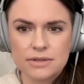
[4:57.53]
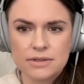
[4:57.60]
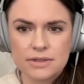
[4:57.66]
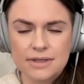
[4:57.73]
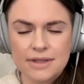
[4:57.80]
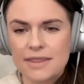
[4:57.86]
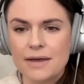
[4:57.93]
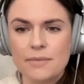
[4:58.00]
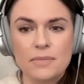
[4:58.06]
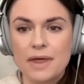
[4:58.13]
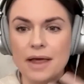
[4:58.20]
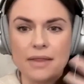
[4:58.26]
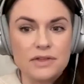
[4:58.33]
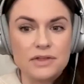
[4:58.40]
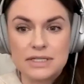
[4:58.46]

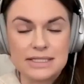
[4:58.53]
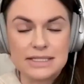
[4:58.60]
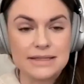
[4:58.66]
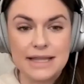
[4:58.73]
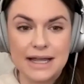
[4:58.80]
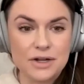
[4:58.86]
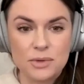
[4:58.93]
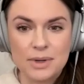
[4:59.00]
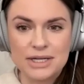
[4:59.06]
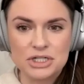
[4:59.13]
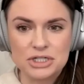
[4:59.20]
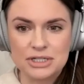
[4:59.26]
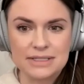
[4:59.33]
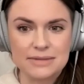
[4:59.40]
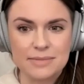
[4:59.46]
that equation
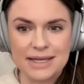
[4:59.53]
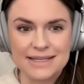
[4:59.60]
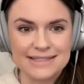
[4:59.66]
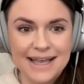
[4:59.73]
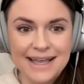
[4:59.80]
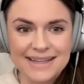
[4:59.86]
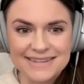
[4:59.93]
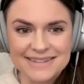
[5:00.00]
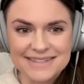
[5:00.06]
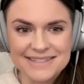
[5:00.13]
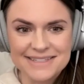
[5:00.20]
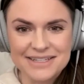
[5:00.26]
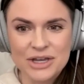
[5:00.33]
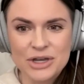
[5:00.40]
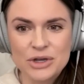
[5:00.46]
doesn't make sense,
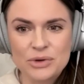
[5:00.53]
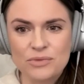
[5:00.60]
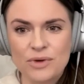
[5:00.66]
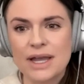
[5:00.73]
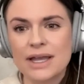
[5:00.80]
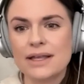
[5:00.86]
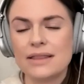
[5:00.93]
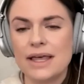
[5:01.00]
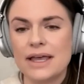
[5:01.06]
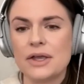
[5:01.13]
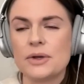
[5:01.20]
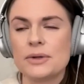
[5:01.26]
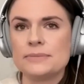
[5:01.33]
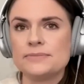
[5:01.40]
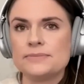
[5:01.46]
right? Like,
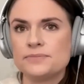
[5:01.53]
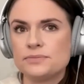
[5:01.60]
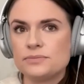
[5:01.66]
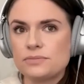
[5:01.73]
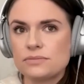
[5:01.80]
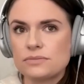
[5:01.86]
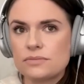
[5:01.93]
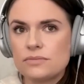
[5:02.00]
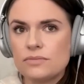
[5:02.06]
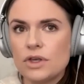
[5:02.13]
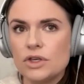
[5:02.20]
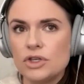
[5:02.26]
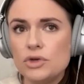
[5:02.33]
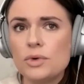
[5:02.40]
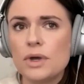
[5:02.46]

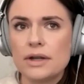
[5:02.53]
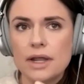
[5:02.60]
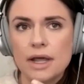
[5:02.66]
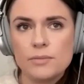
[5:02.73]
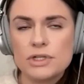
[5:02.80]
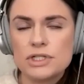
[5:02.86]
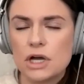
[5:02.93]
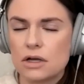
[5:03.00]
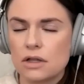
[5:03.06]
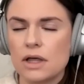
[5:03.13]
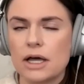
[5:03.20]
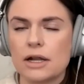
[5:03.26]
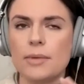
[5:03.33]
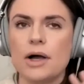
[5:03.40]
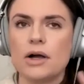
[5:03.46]
you can, and we talk a
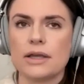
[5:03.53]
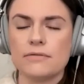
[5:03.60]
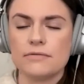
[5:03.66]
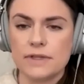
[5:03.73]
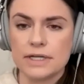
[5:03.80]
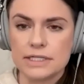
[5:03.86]
lot about conflicting